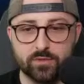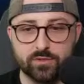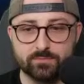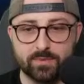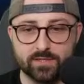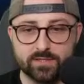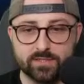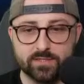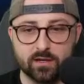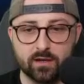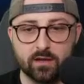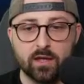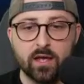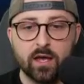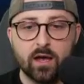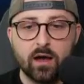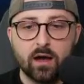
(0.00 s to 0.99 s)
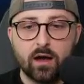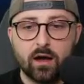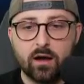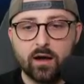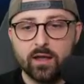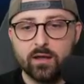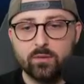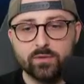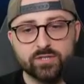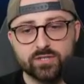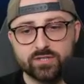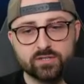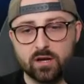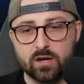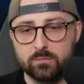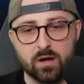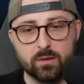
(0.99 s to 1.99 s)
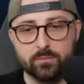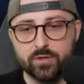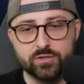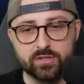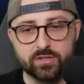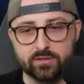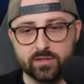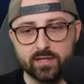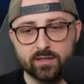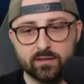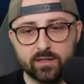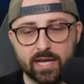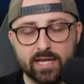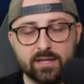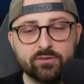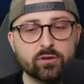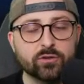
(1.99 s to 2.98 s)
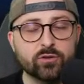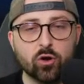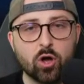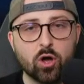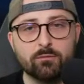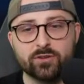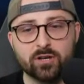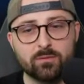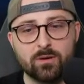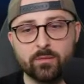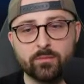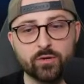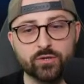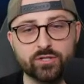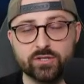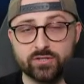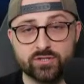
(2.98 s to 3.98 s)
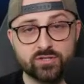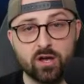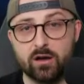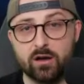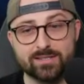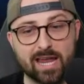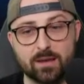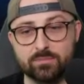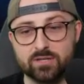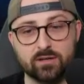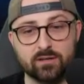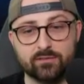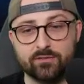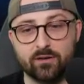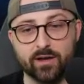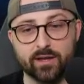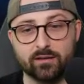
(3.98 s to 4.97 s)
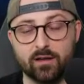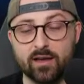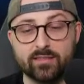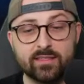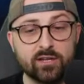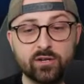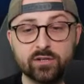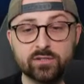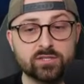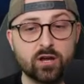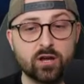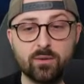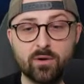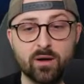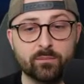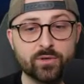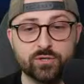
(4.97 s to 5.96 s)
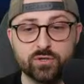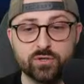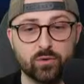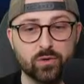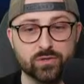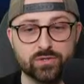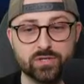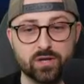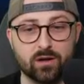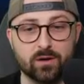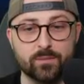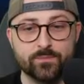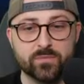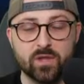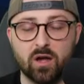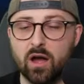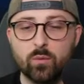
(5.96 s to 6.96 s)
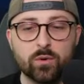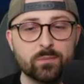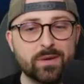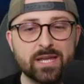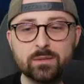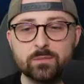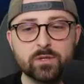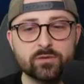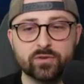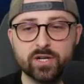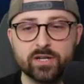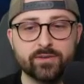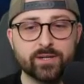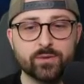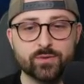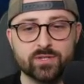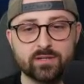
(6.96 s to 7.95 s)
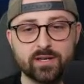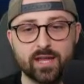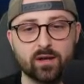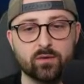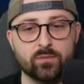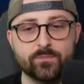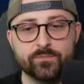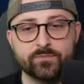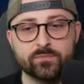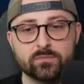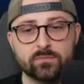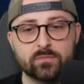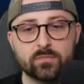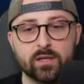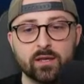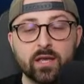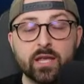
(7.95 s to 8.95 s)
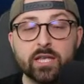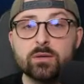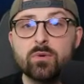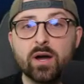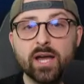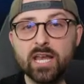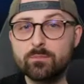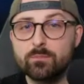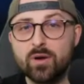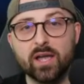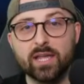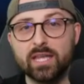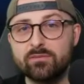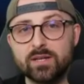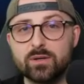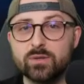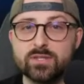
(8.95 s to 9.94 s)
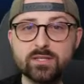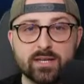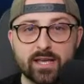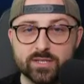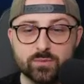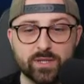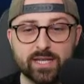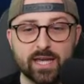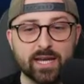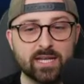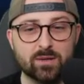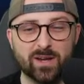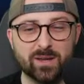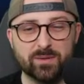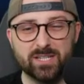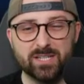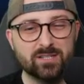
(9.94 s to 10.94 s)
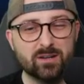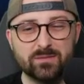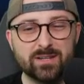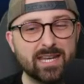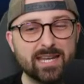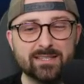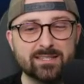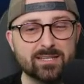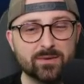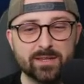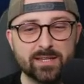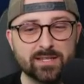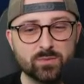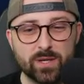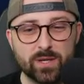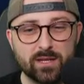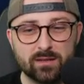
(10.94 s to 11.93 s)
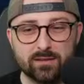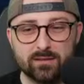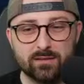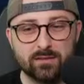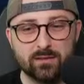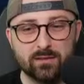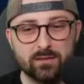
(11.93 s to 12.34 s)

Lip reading: Marmoush bench Sarr? I would just start Marmoush, I think. And if you're not confident on Marmoush, Sarr's absolutely fine. I think you could start Marmoush or Sarr. I wouldn't make the move for even Ilson now. You might end up buying even Ilson next week anyway, but you don't need to do it this week.